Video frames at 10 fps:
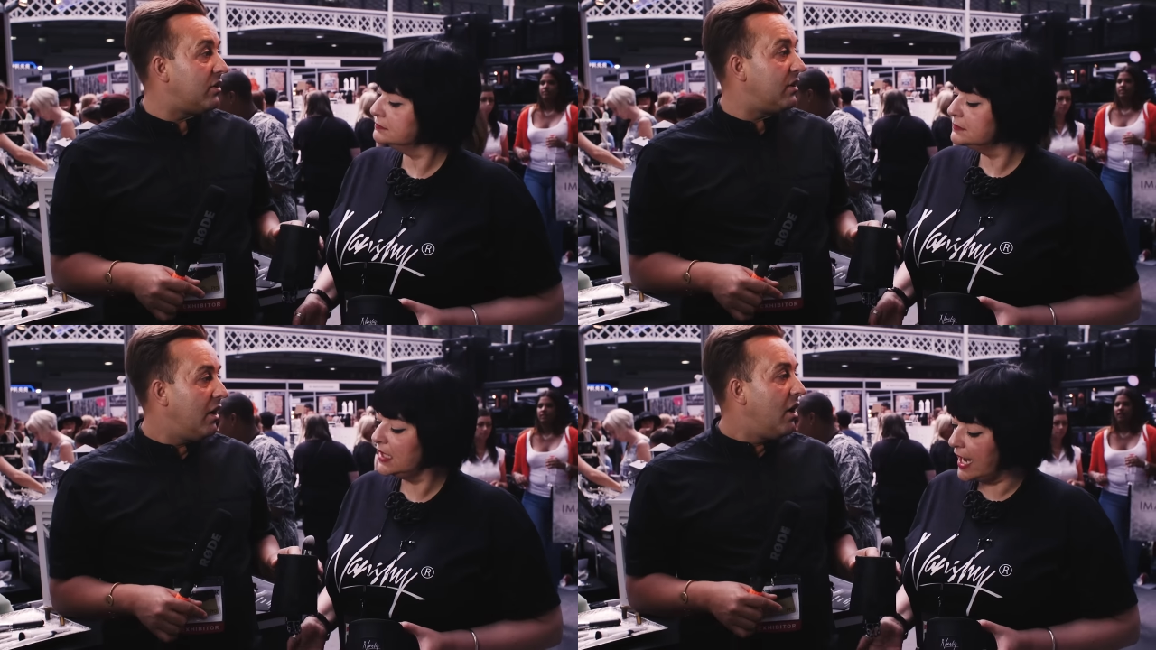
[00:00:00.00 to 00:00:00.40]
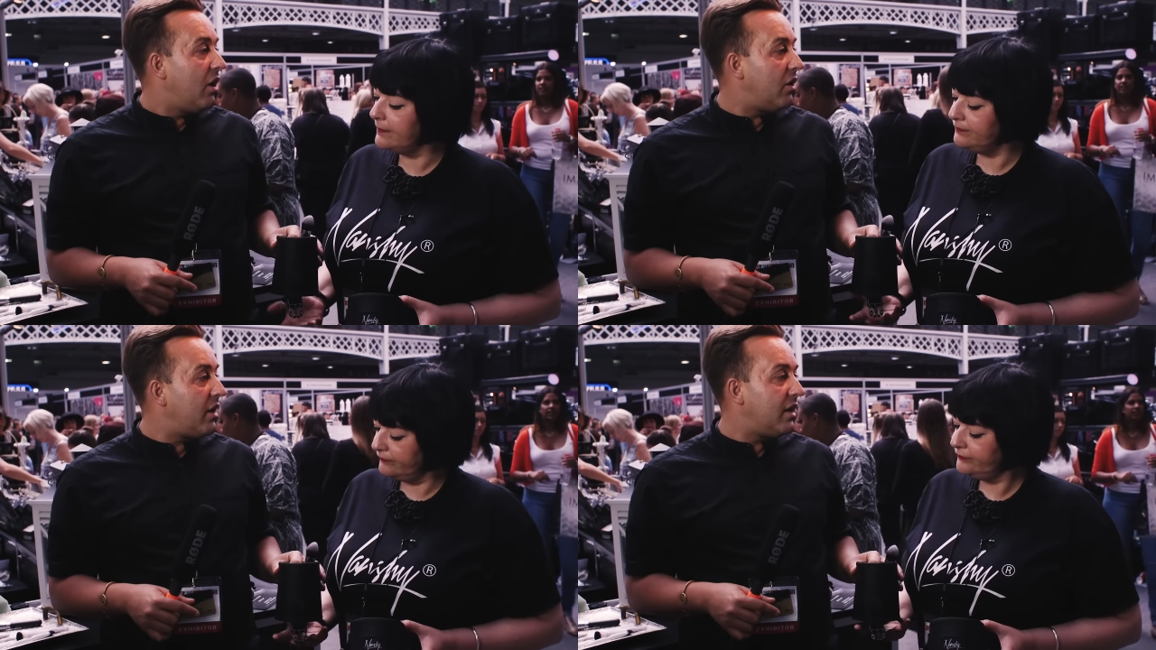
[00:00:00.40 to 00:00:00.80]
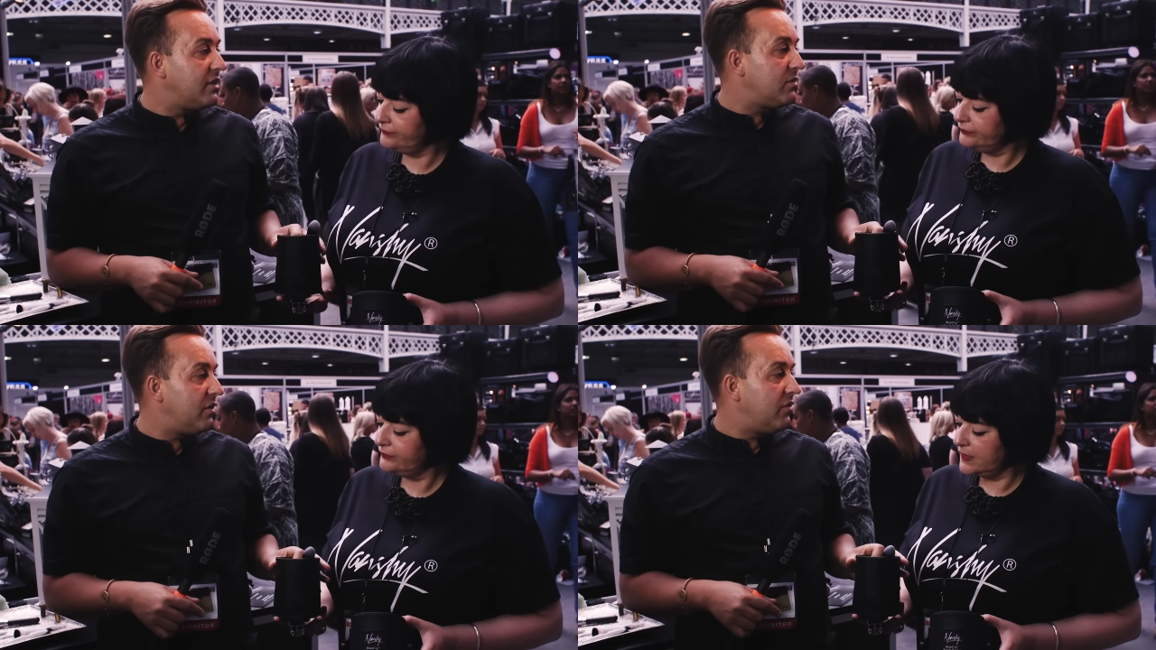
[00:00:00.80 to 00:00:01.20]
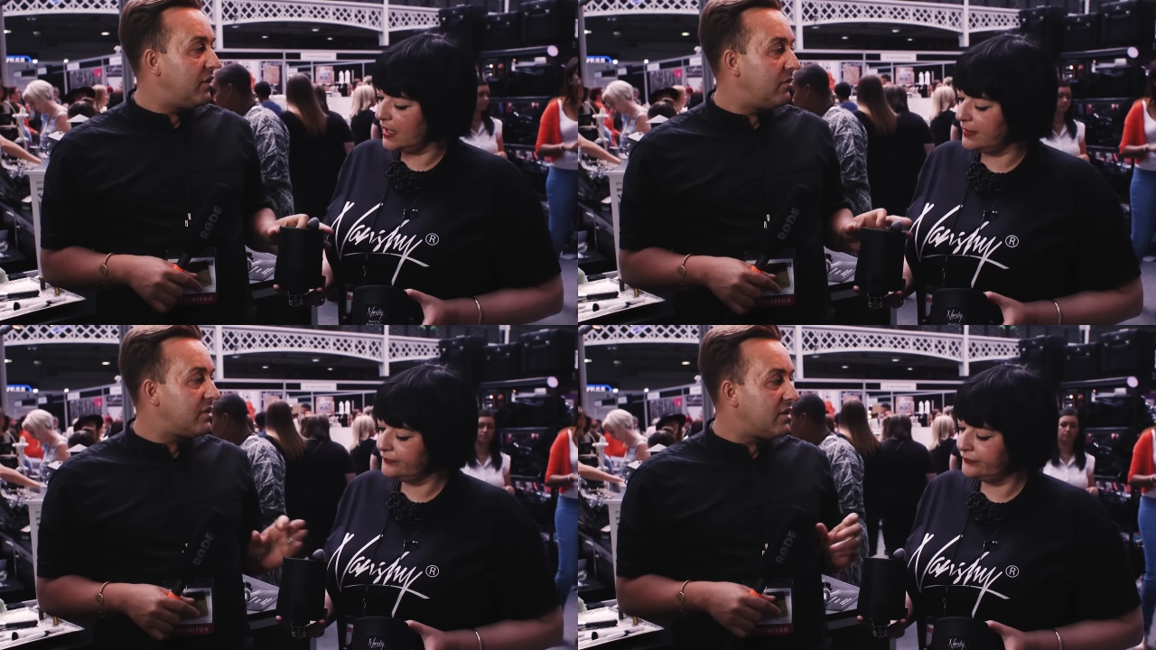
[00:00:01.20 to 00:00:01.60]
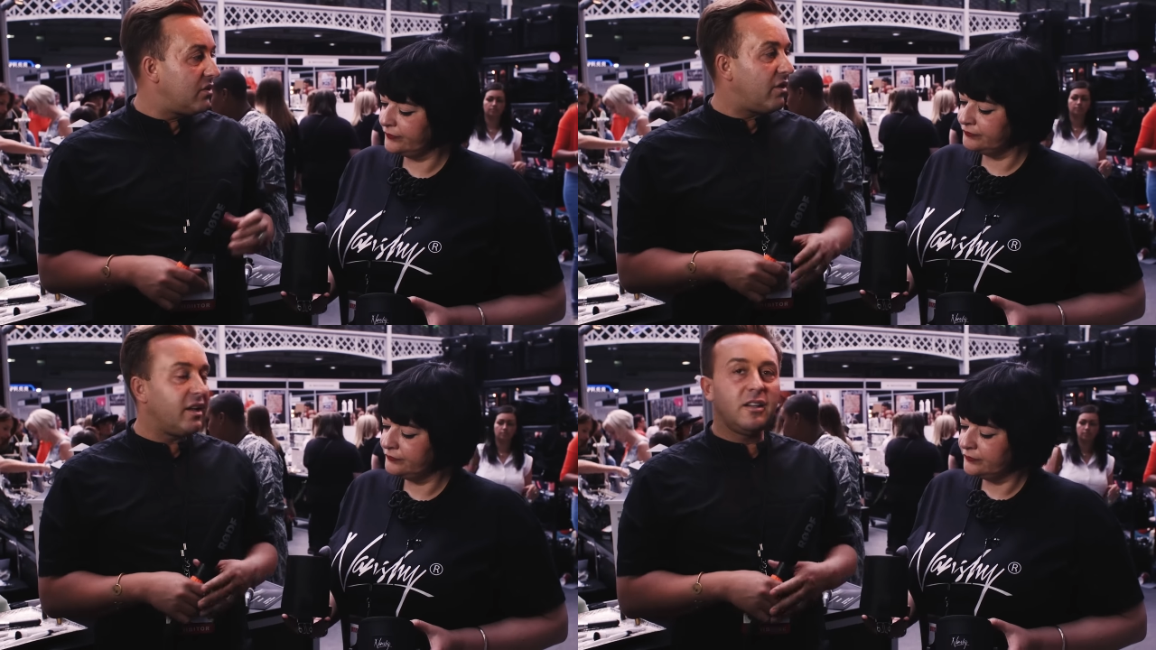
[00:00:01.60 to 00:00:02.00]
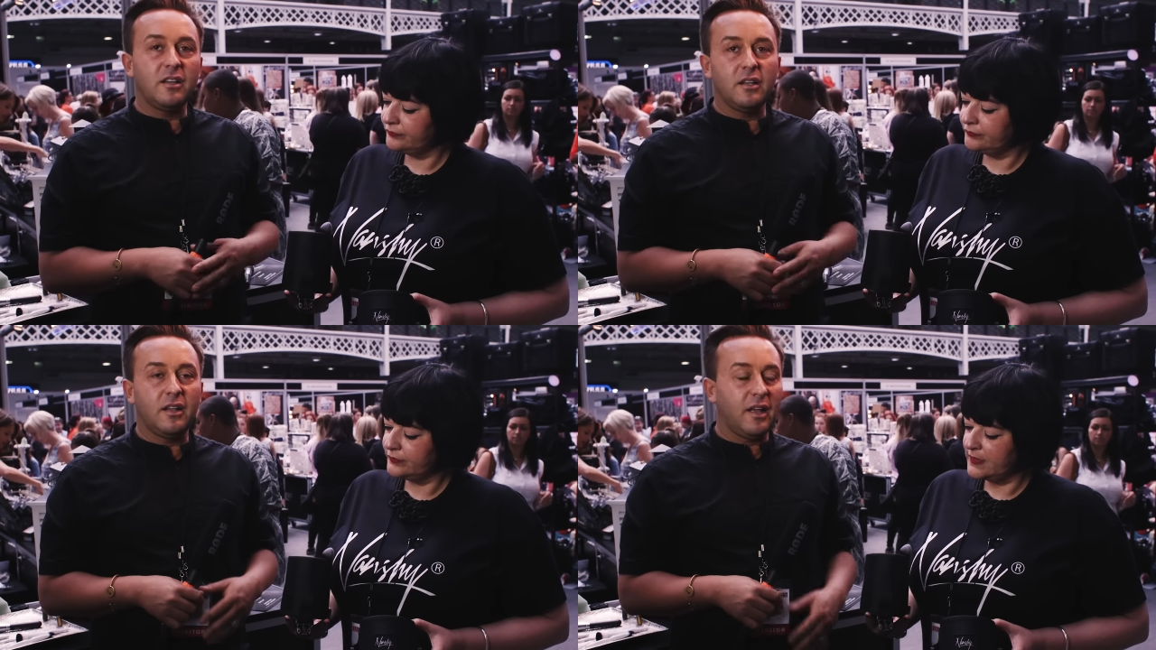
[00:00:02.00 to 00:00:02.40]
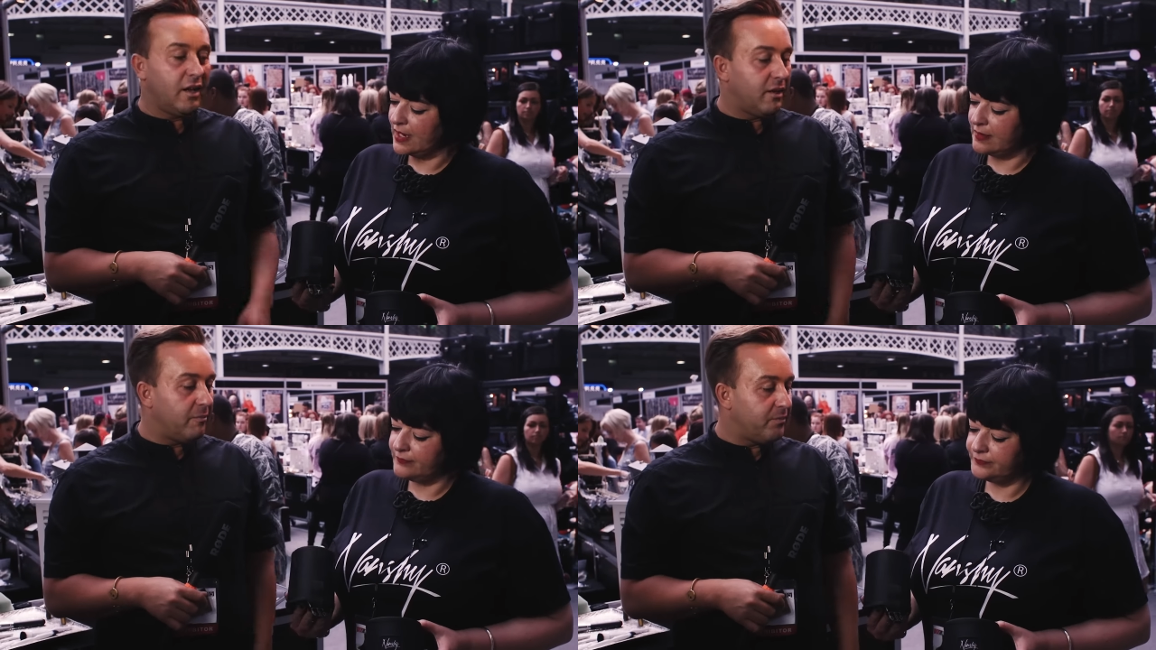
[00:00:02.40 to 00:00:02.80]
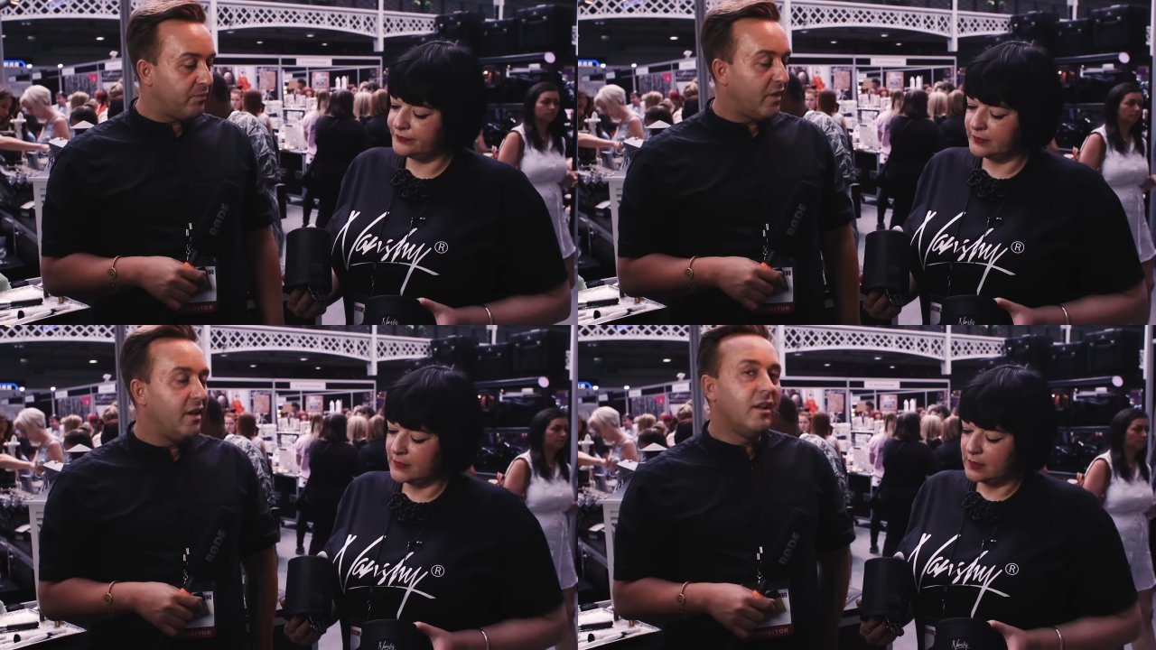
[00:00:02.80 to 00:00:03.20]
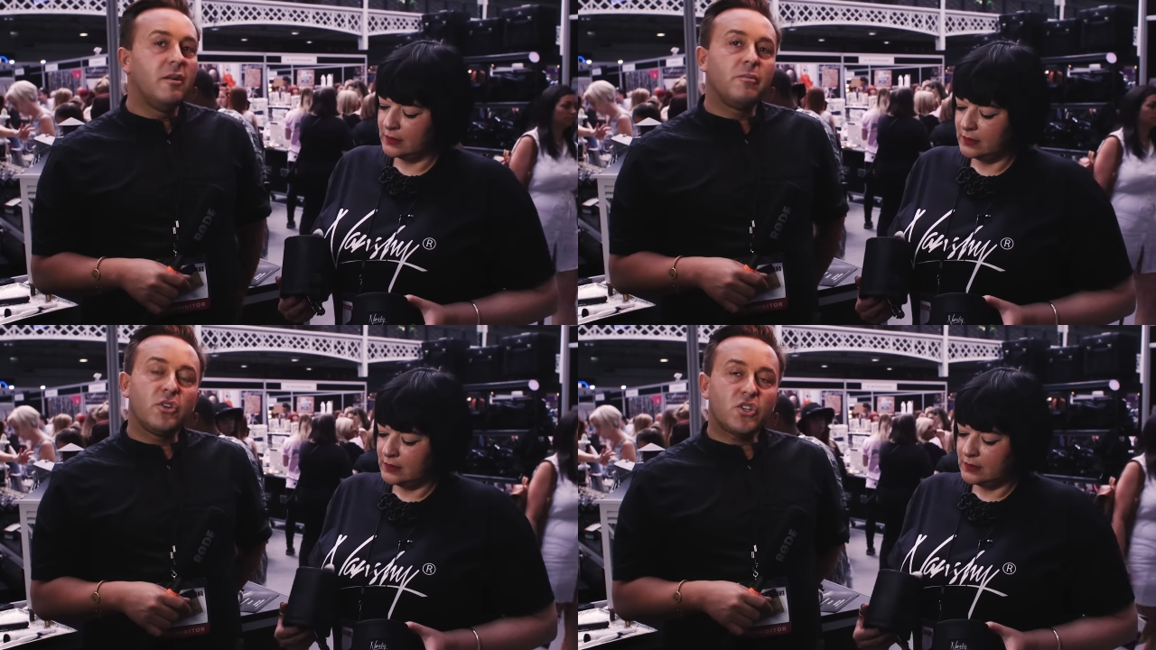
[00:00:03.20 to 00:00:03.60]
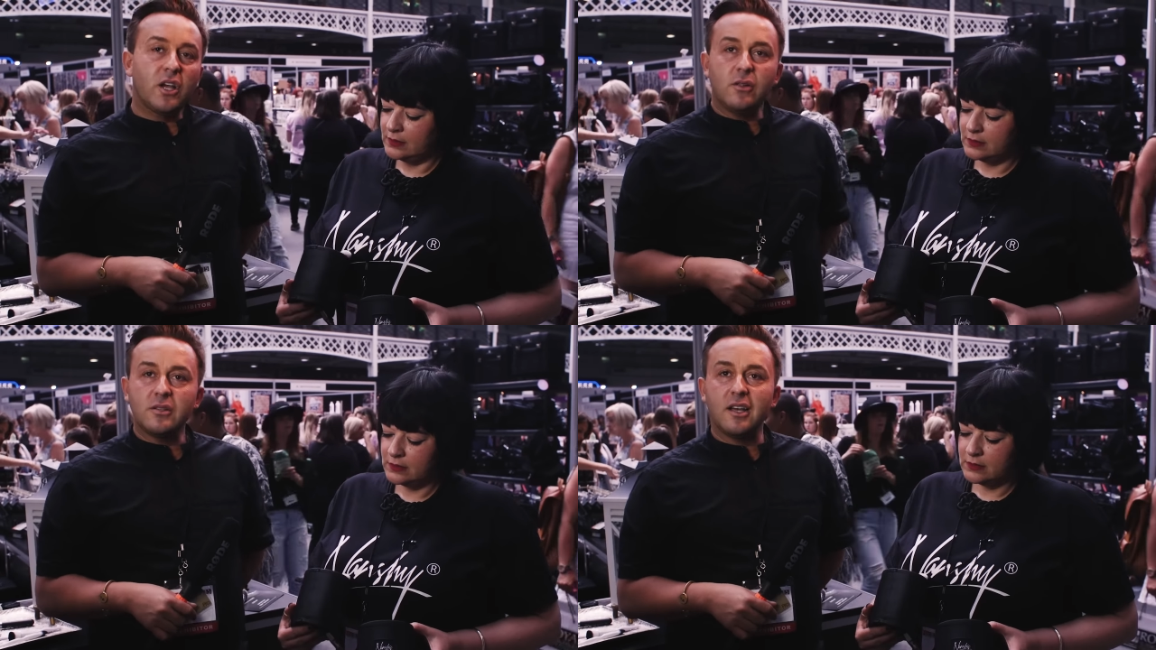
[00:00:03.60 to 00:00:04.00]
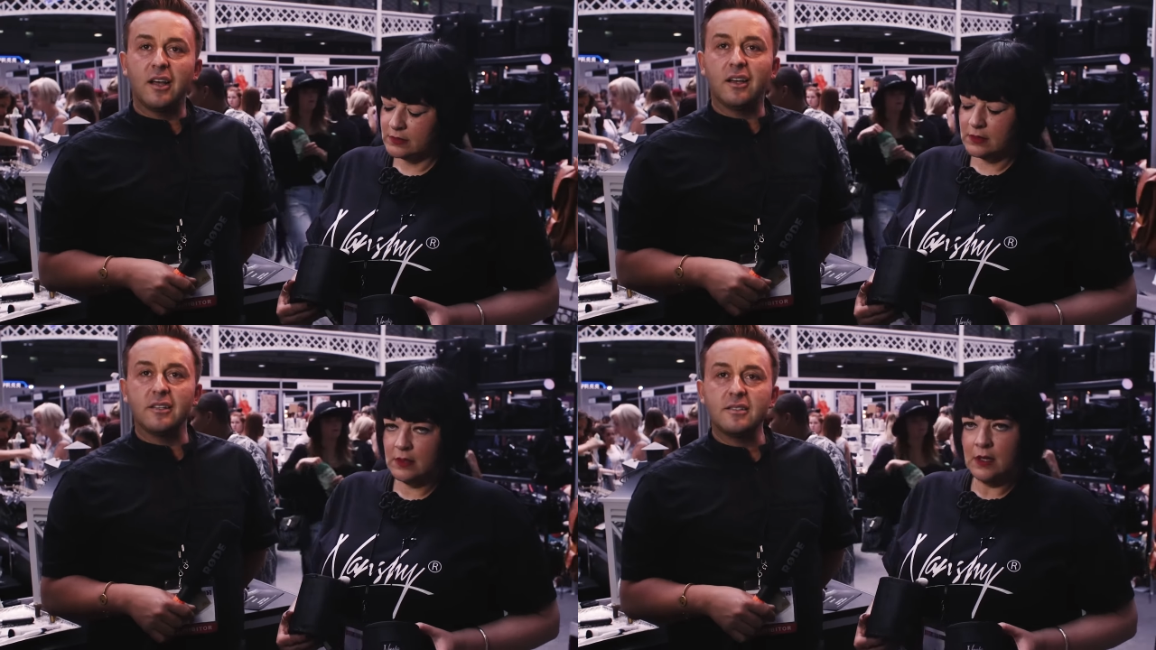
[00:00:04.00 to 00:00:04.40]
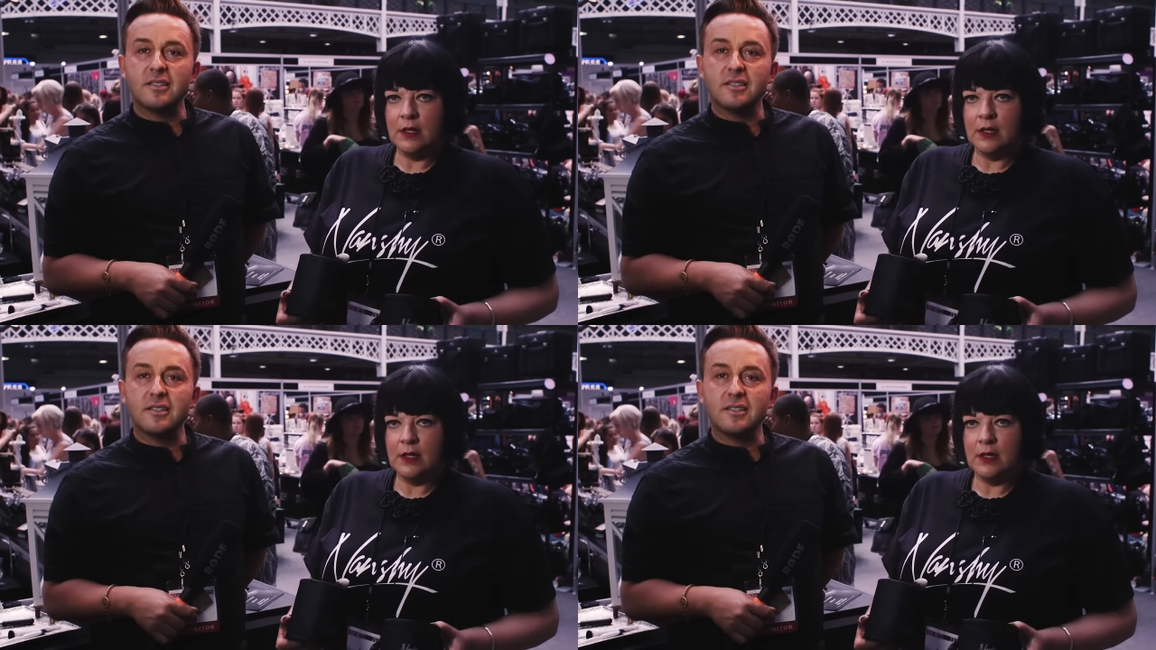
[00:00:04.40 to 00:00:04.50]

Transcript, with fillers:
Speaker 1: on, yeah. on hand with yeah. you. It's a great little um, yeah. brush holder.